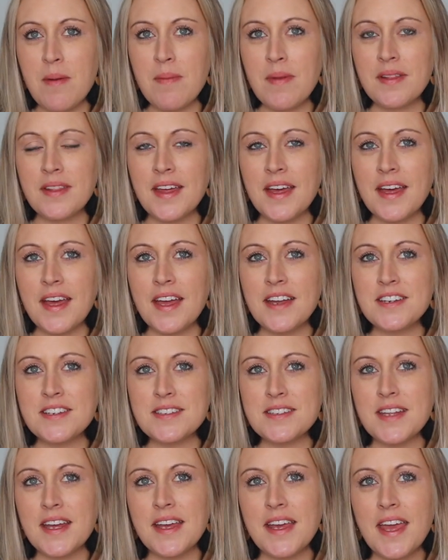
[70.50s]
Like,
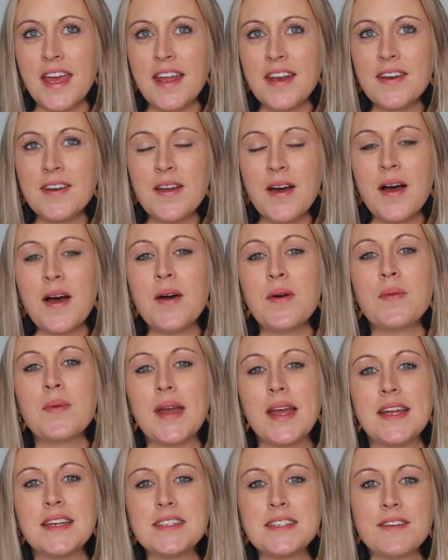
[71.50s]
I cannot
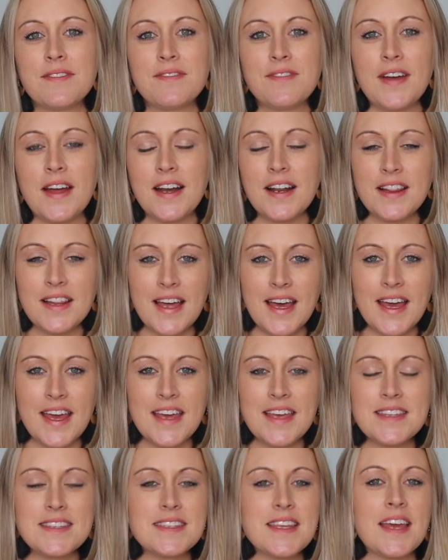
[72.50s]
wait to
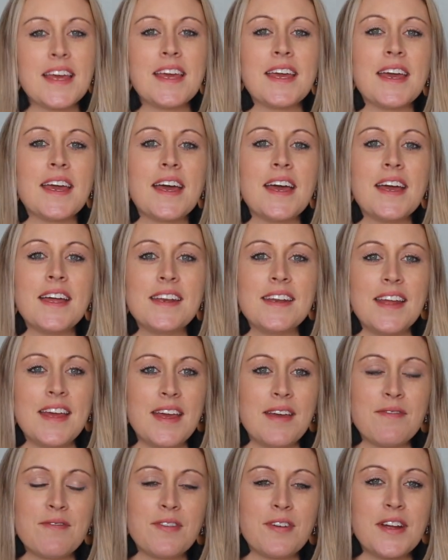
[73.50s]
finalize and get a
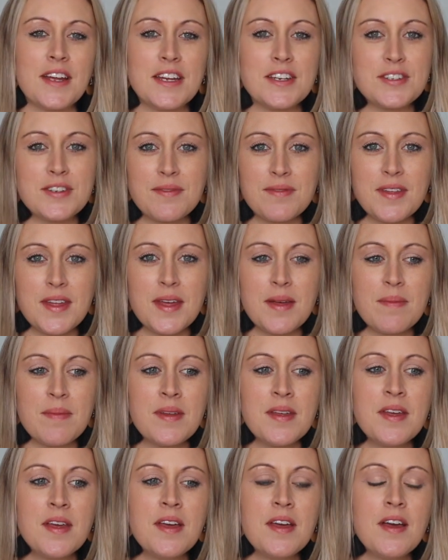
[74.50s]
name for each of
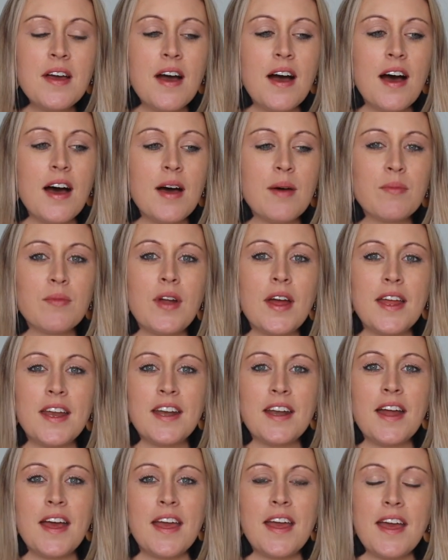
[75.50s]
them. Ryan
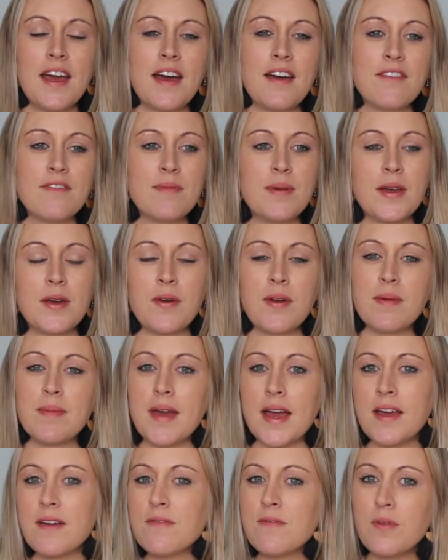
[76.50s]
and I have been going
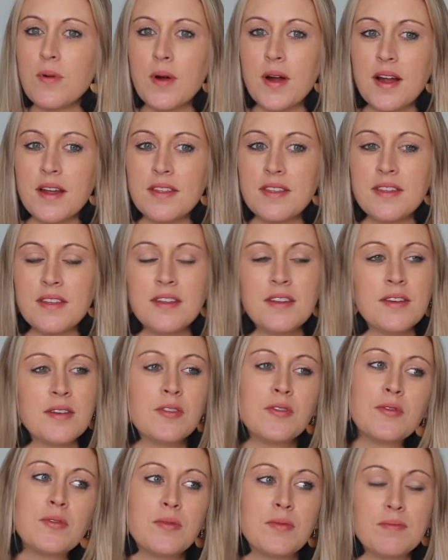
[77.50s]
back and forth
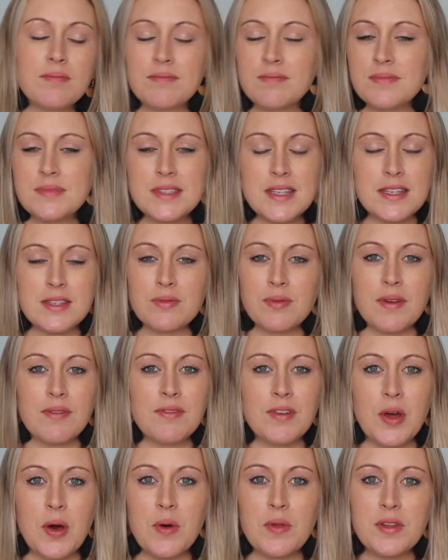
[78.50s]
since we've
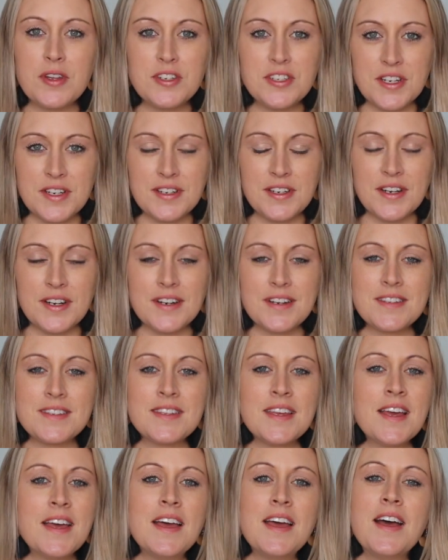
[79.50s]
known the
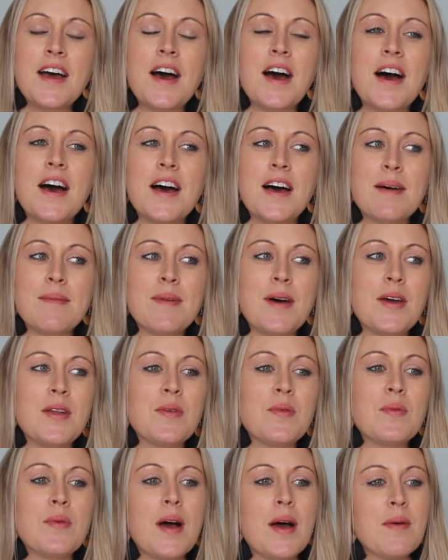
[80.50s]
genders
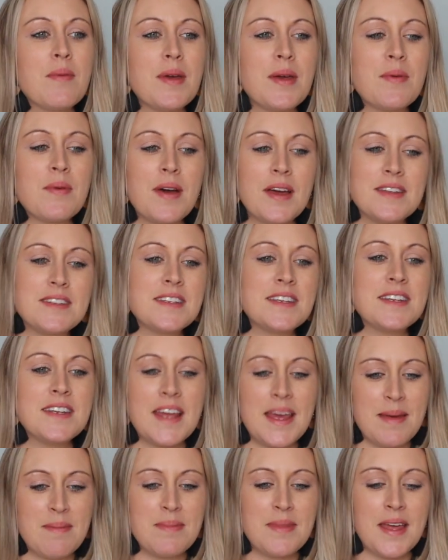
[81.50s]
on what we want to
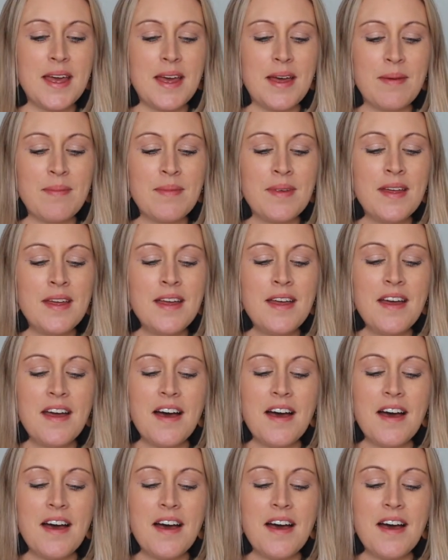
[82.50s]
name them.